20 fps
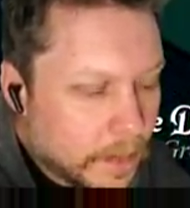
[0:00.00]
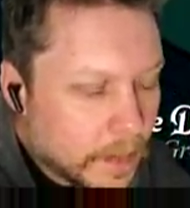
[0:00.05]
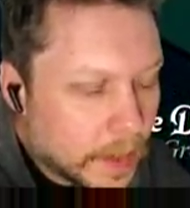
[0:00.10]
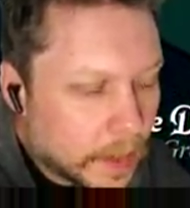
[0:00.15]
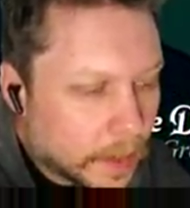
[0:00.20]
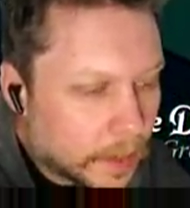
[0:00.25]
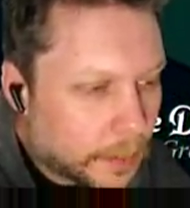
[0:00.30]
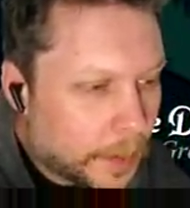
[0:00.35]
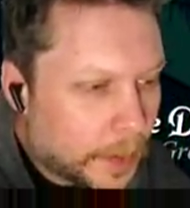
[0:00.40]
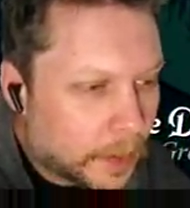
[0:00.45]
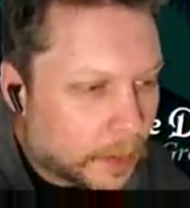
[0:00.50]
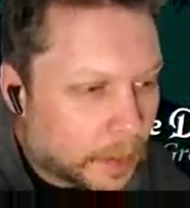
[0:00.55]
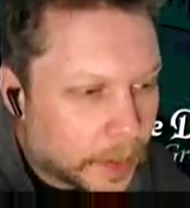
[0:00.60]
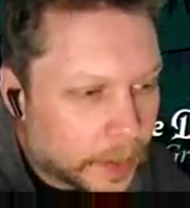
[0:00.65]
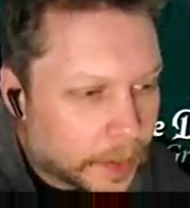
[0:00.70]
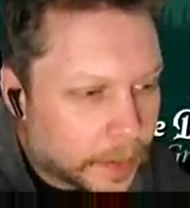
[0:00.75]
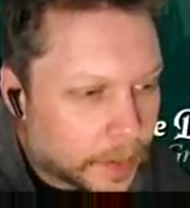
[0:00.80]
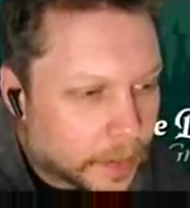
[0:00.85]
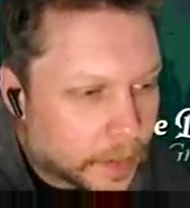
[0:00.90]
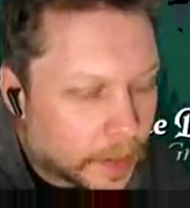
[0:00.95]
It's been a really
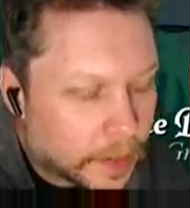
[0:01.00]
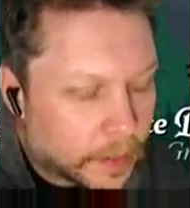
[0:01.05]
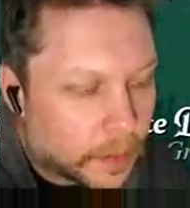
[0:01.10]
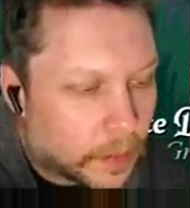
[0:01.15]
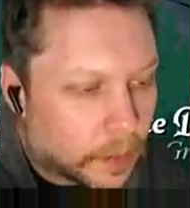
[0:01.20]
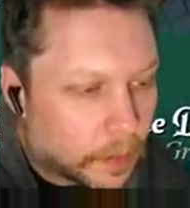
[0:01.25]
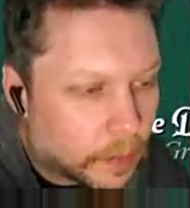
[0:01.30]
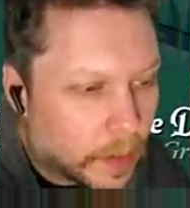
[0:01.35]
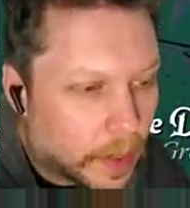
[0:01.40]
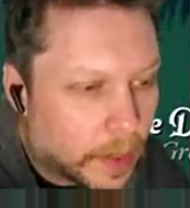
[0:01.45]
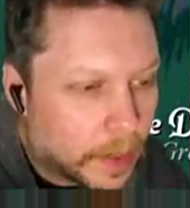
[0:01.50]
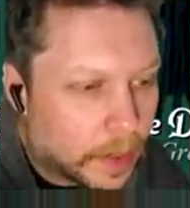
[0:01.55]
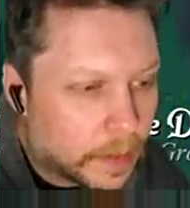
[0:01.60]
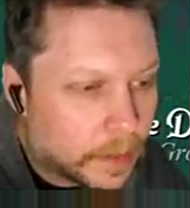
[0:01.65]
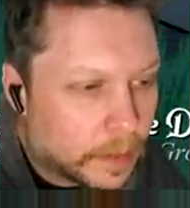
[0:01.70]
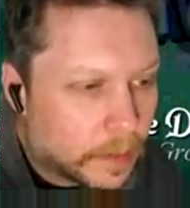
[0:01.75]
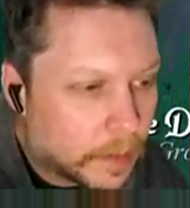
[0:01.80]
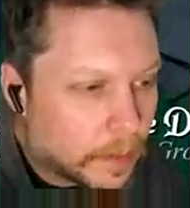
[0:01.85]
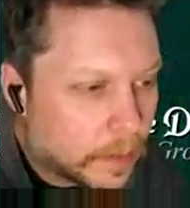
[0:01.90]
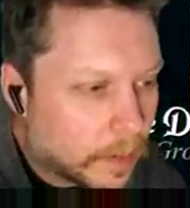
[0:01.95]
successful run.
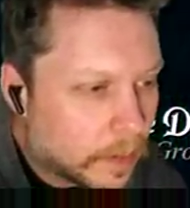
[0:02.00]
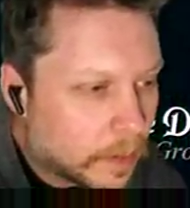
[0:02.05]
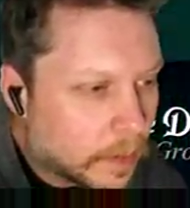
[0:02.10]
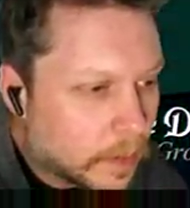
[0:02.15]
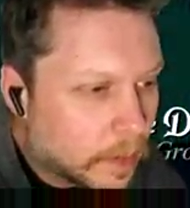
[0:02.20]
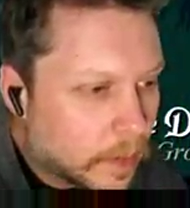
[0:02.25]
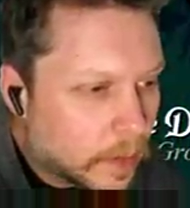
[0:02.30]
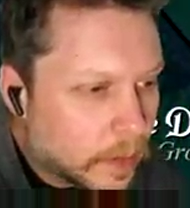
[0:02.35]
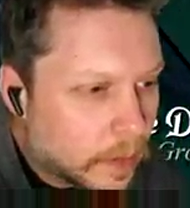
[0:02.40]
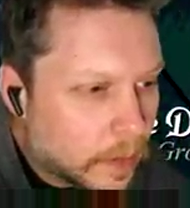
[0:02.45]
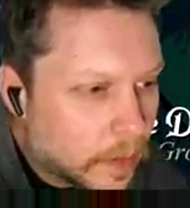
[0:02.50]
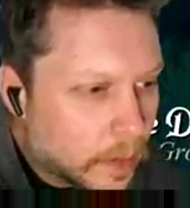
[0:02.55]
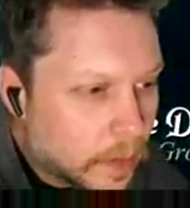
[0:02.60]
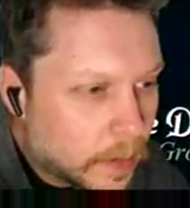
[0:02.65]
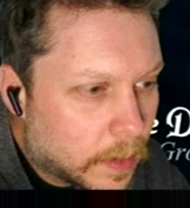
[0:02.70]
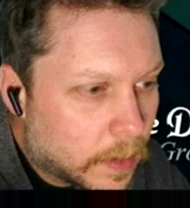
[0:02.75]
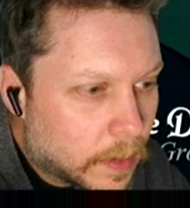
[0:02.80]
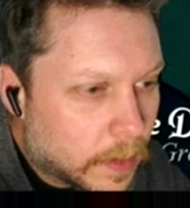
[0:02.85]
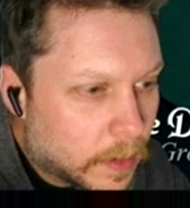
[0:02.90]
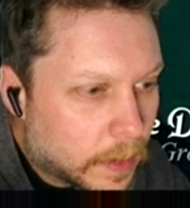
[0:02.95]

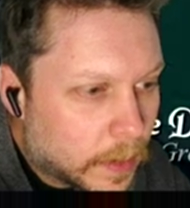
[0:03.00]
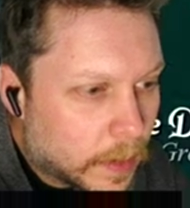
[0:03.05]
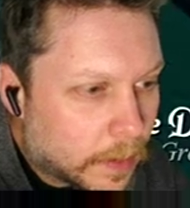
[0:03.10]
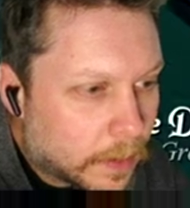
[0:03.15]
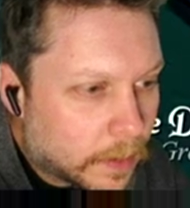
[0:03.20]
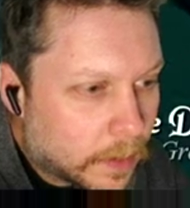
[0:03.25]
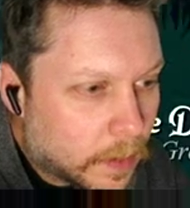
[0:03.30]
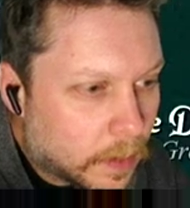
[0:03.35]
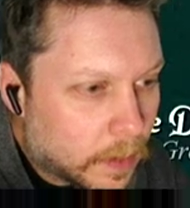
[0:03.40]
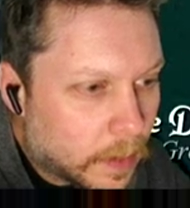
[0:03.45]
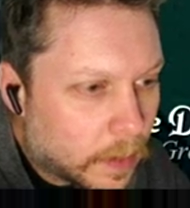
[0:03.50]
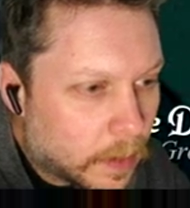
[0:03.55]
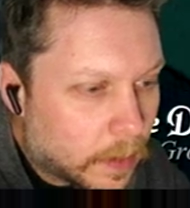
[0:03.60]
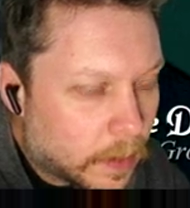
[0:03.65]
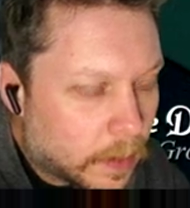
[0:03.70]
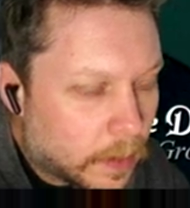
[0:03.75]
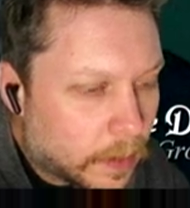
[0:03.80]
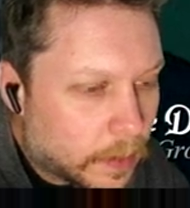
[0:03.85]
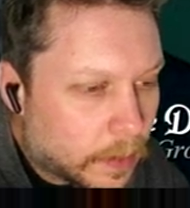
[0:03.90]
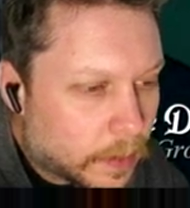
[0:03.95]
That's
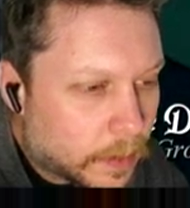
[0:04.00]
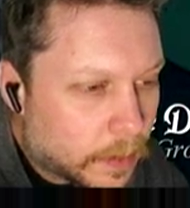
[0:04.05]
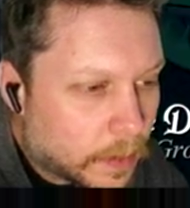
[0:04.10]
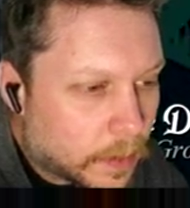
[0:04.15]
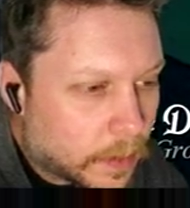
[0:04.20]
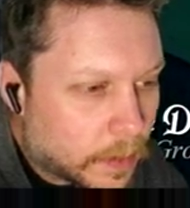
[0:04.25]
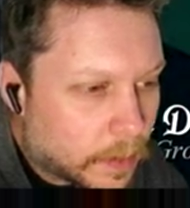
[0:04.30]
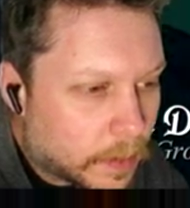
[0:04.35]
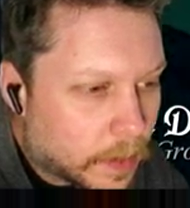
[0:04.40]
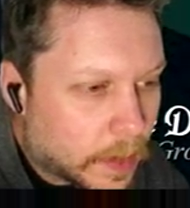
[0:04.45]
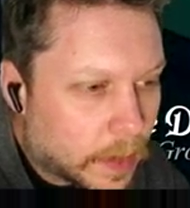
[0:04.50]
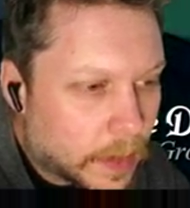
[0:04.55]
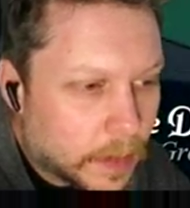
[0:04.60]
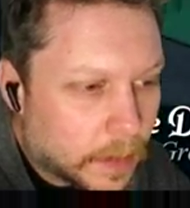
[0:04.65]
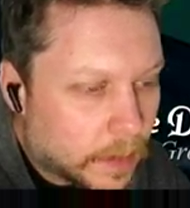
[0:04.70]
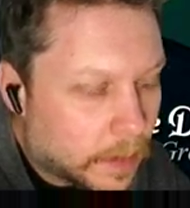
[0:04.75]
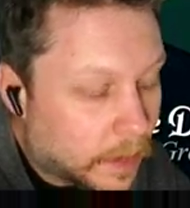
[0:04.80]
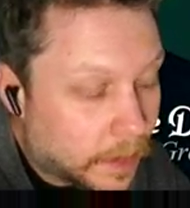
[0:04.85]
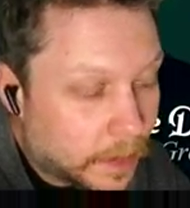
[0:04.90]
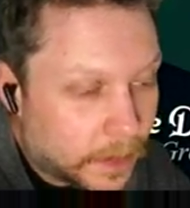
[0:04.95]
closed.
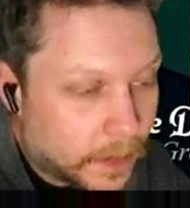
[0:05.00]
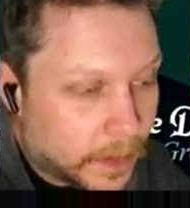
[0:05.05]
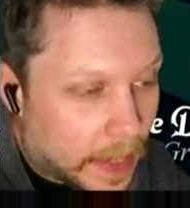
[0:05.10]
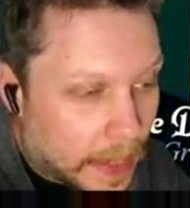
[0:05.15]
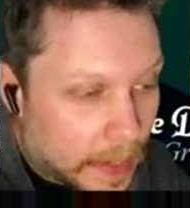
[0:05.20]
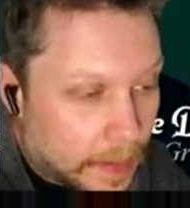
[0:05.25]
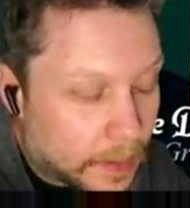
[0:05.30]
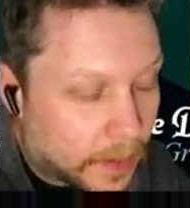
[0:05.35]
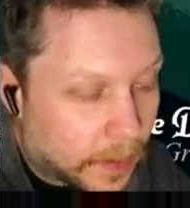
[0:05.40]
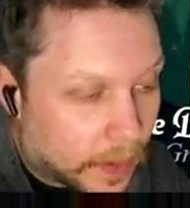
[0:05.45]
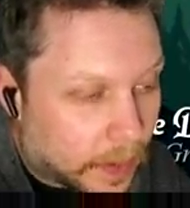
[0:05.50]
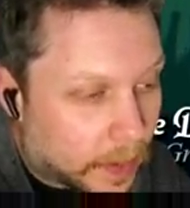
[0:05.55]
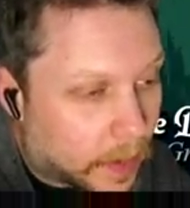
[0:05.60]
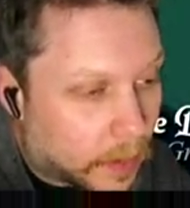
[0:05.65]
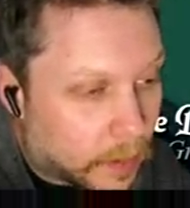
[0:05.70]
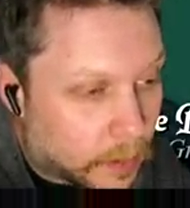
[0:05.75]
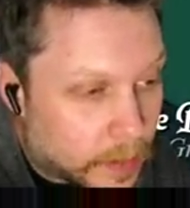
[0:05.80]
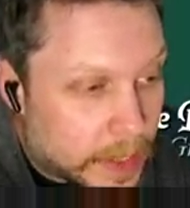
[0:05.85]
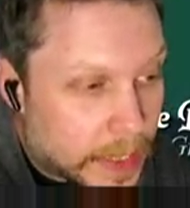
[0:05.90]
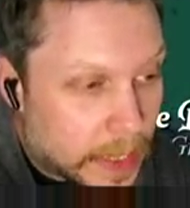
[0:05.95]
This game is going to go
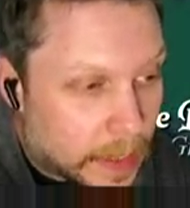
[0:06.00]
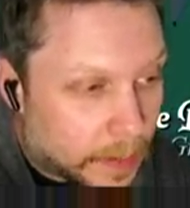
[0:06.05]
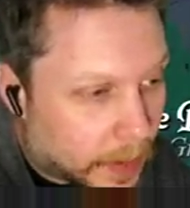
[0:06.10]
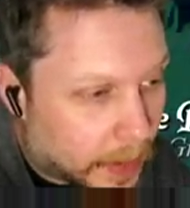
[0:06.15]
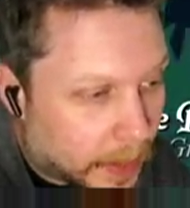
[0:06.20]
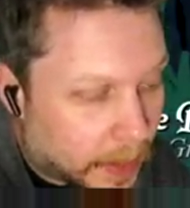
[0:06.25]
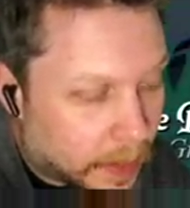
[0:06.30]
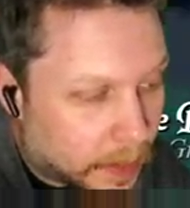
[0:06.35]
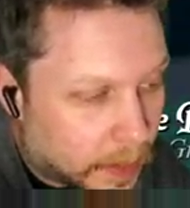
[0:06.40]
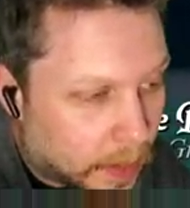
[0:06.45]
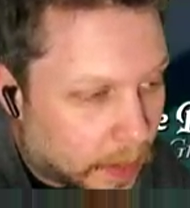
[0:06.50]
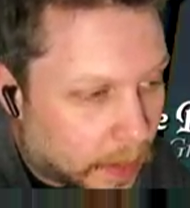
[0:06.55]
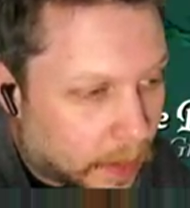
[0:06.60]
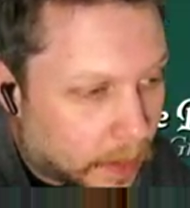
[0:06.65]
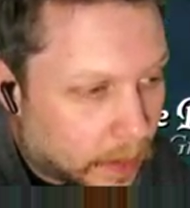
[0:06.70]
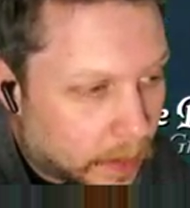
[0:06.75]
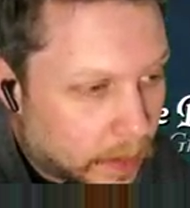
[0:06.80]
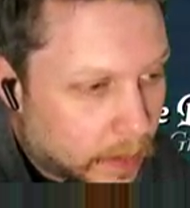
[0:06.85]
deep, I can tell.